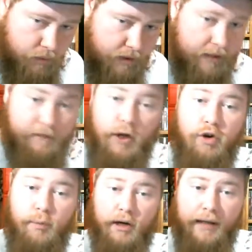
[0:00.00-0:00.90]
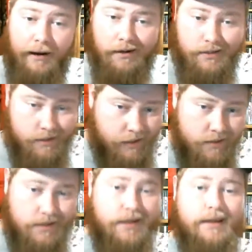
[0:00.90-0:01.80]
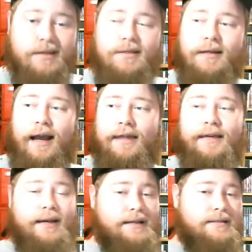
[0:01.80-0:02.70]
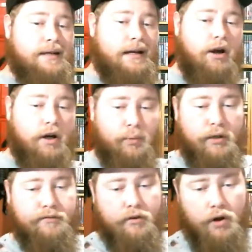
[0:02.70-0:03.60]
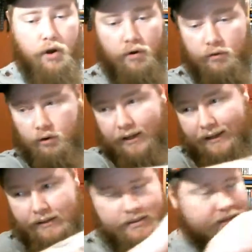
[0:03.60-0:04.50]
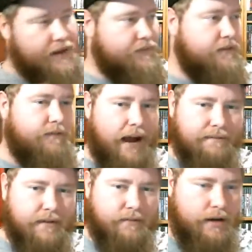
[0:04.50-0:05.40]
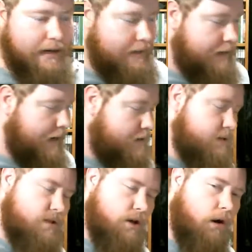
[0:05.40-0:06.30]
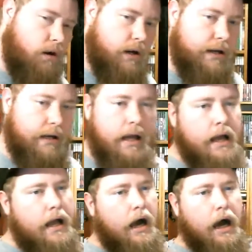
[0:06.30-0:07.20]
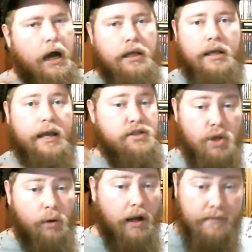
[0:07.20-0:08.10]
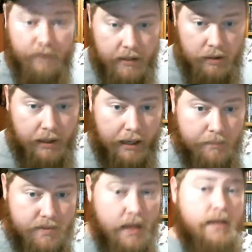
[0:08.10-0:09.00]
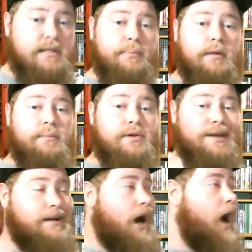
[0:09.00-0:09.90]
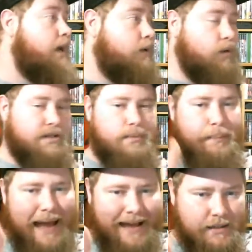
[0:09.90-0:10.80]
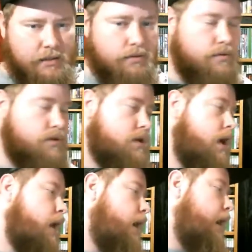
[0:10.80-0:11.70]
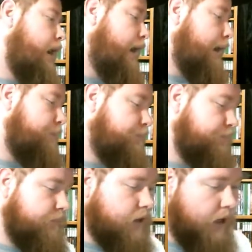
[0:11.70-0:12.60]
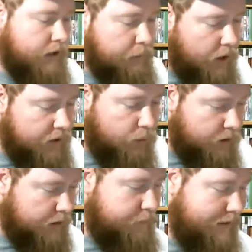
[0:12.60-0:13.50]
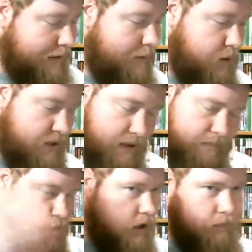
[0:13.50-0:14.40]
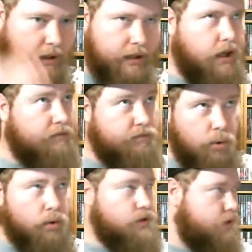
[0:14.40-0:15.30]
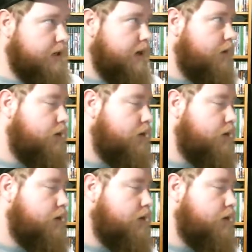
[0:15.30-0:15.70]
And if you know who Mark Erickson is, then he is the guy that has done artwork for over, like, 75 different NES, Atari, and so on, video games. Some of the most iconic ones, Bad Dudes, a couple other really big name ones that I'm drawing a blank on, of course, right now.